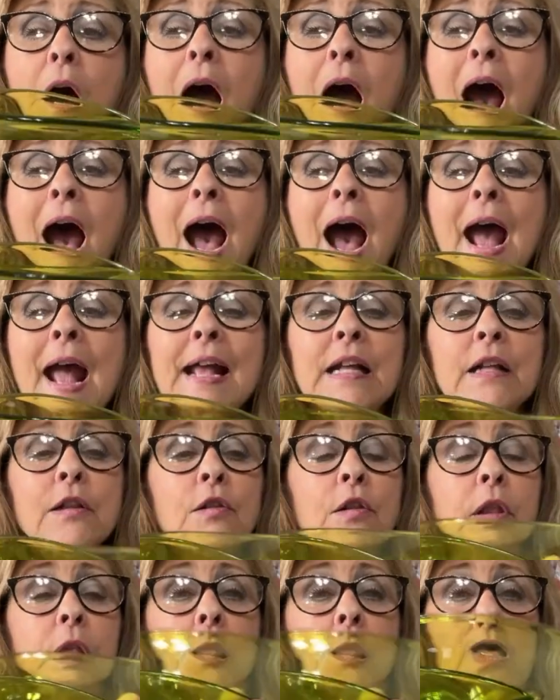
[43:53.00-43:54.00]
I
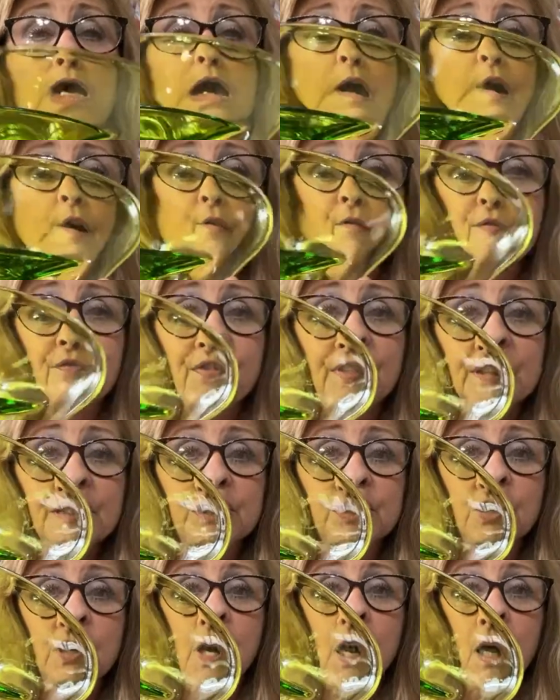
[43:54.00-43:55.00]
love
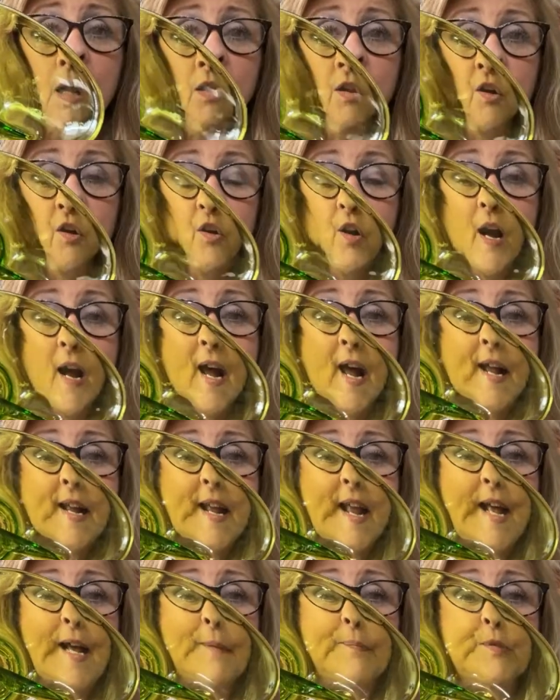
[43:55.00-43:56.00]
this color.
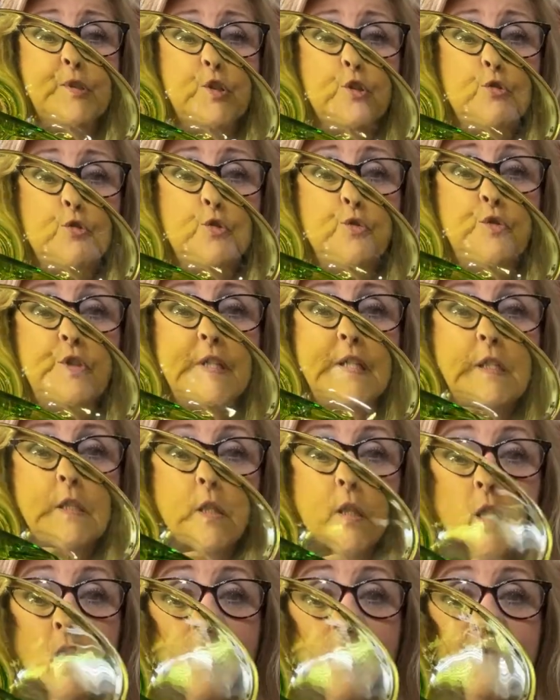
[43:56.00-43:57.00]
I absolutely
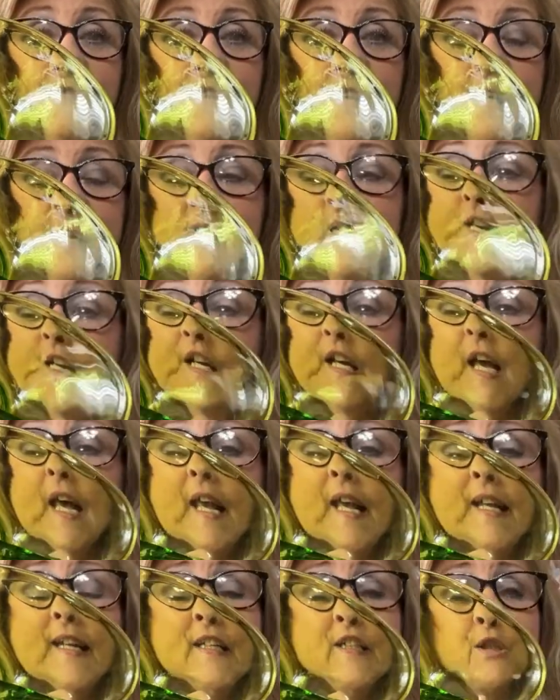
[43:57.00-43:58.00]
love it.
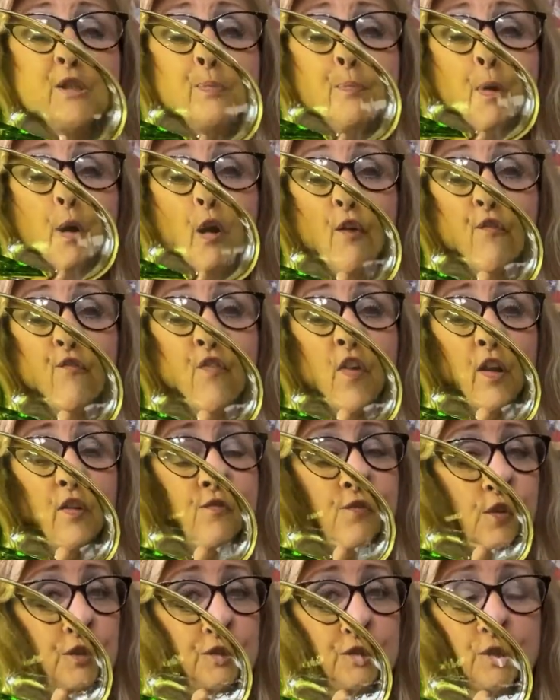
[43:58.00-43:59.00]
It is perfect
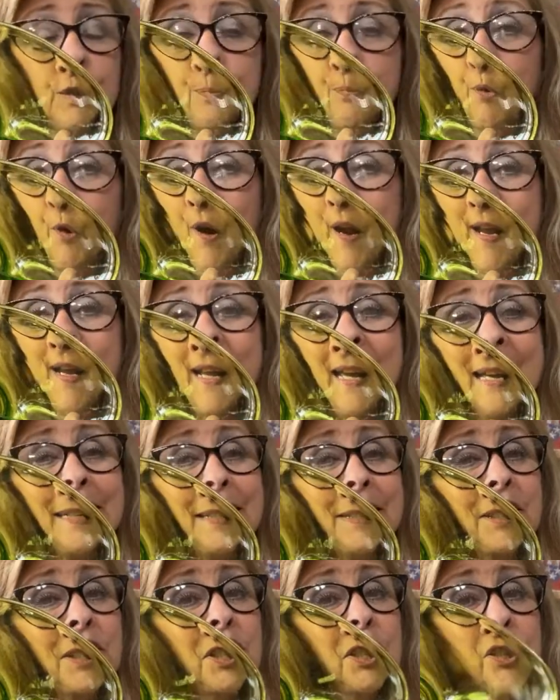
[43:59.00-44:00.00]
for spring
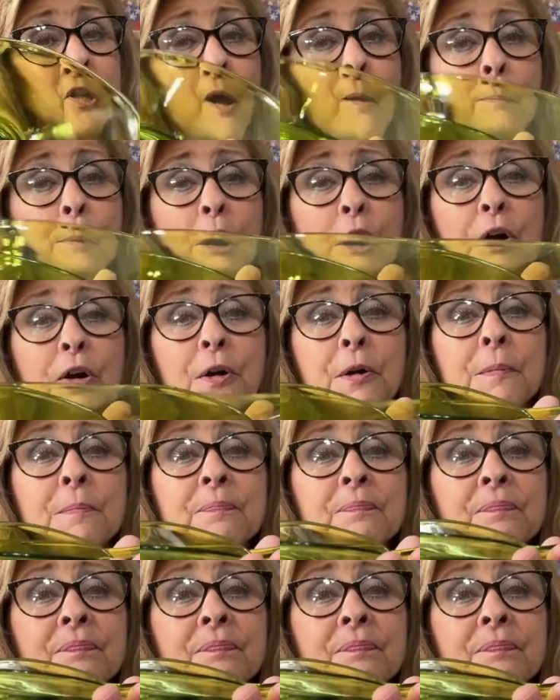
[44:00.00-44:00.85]
and summer.